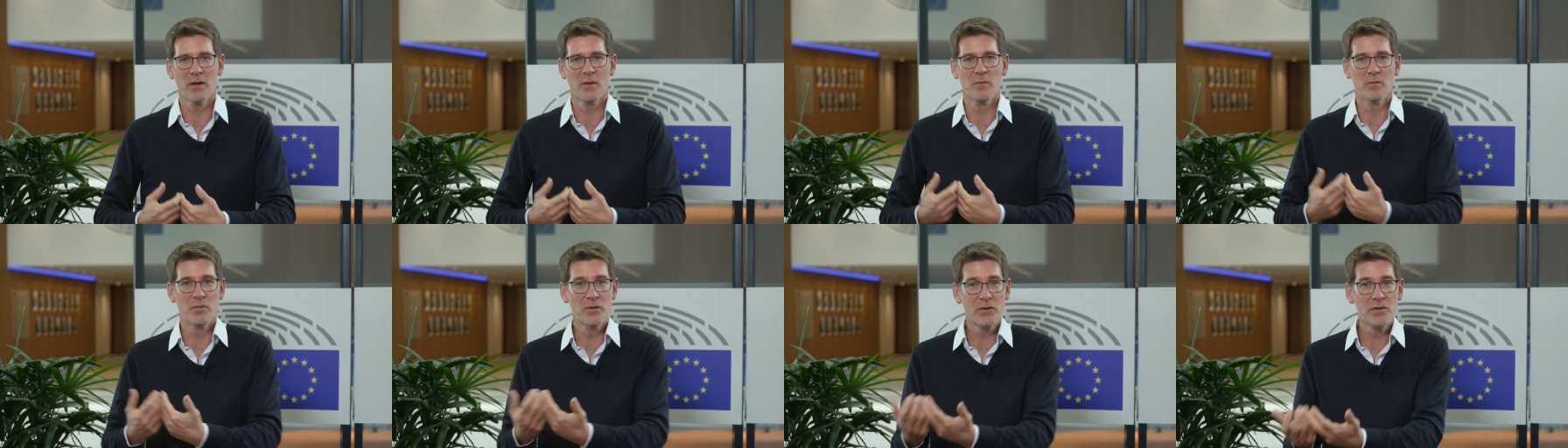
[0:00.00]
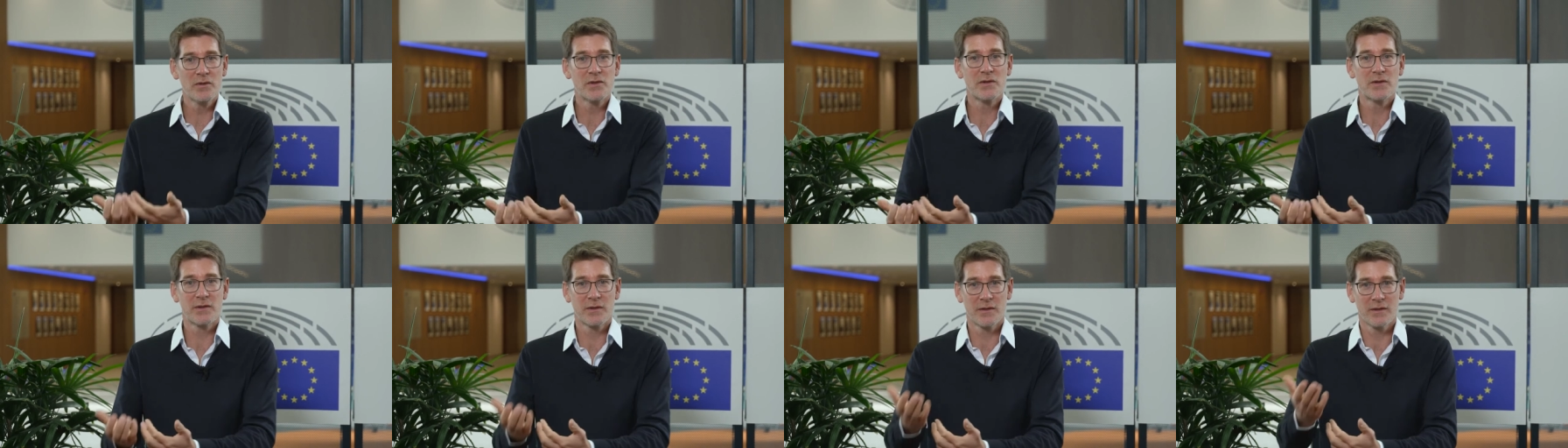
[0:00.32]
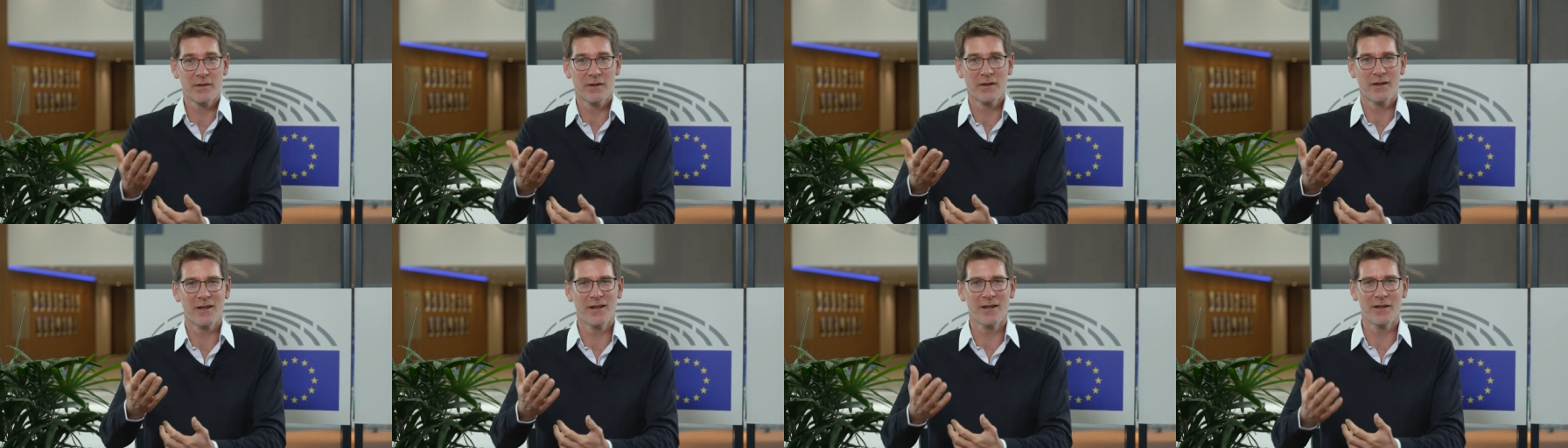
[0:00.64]
boost,
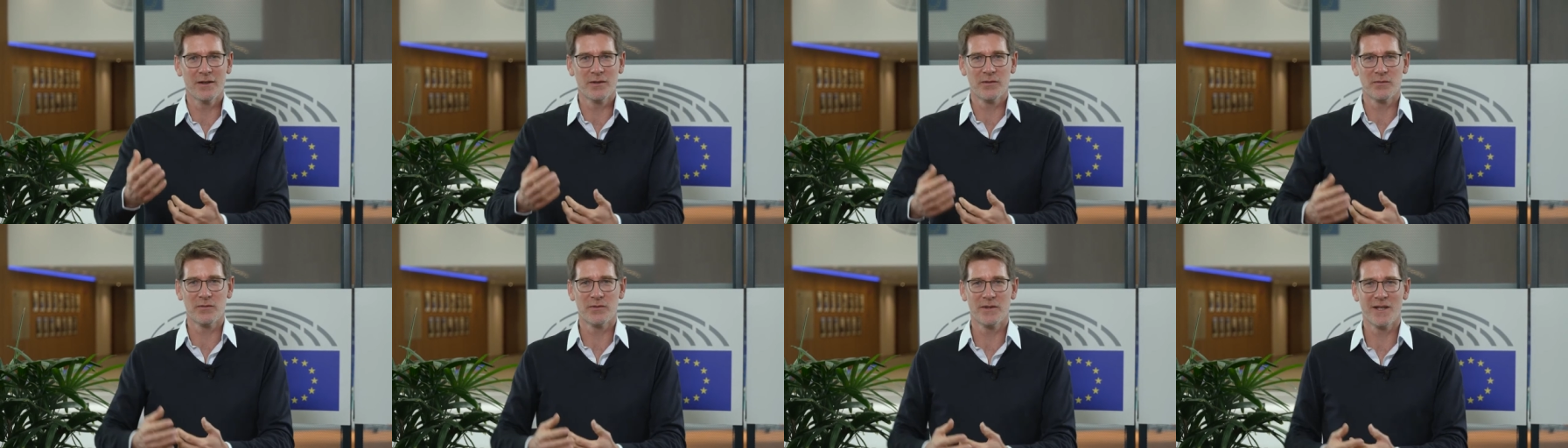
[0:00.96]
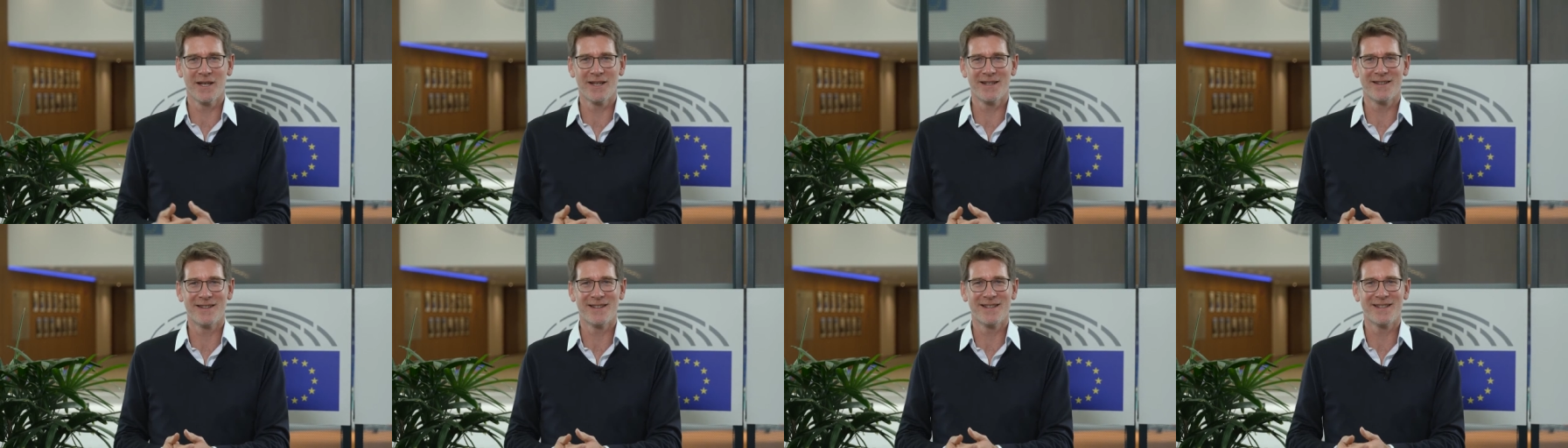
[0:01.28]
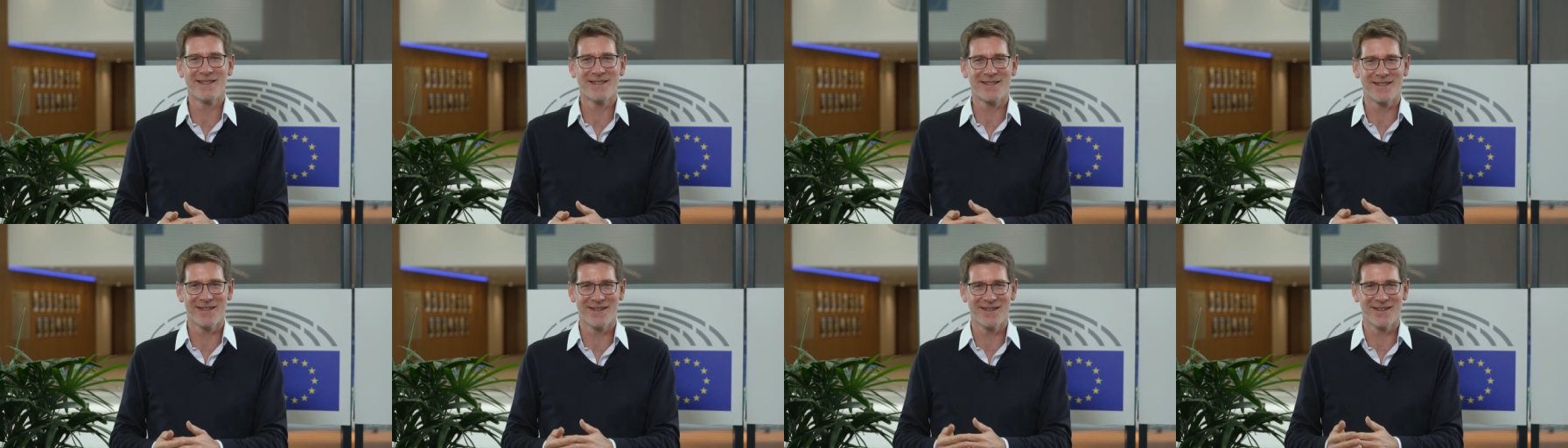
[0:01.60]
to take
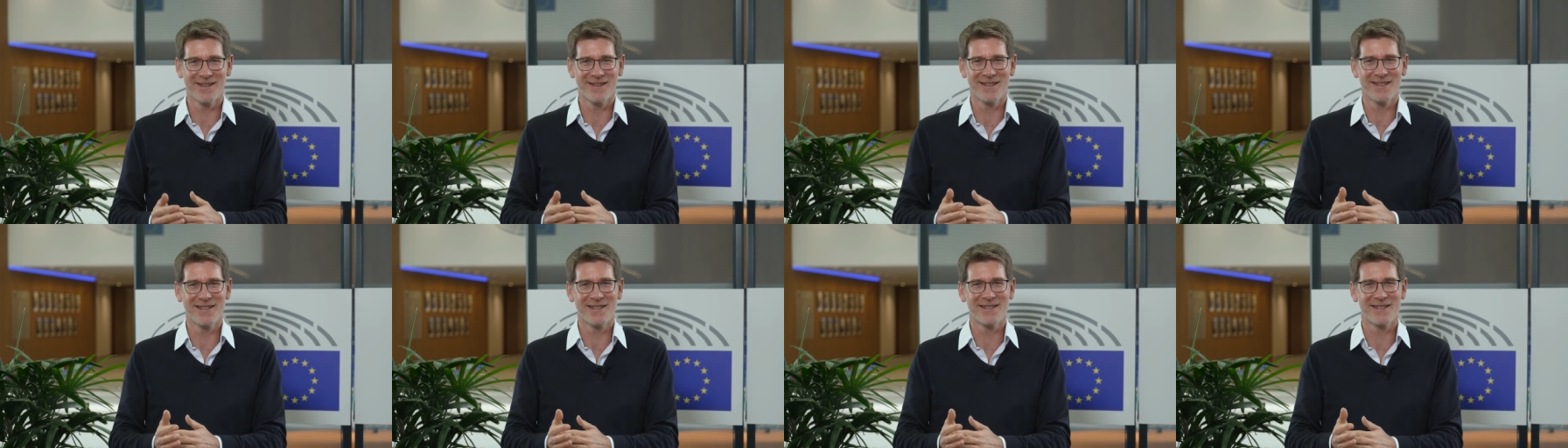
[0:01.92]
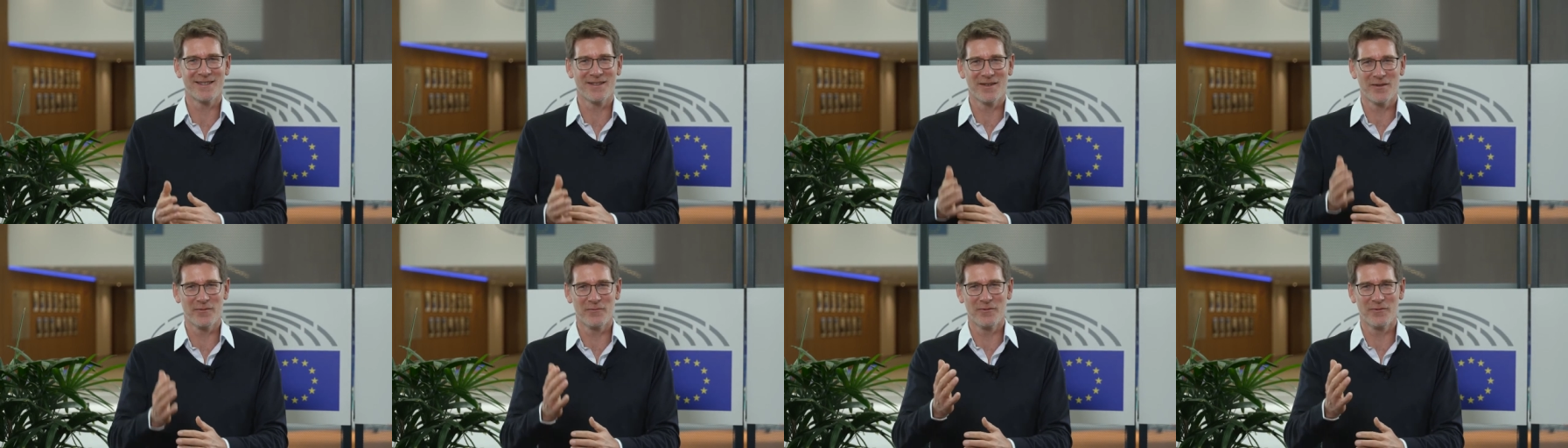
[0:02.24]
this, this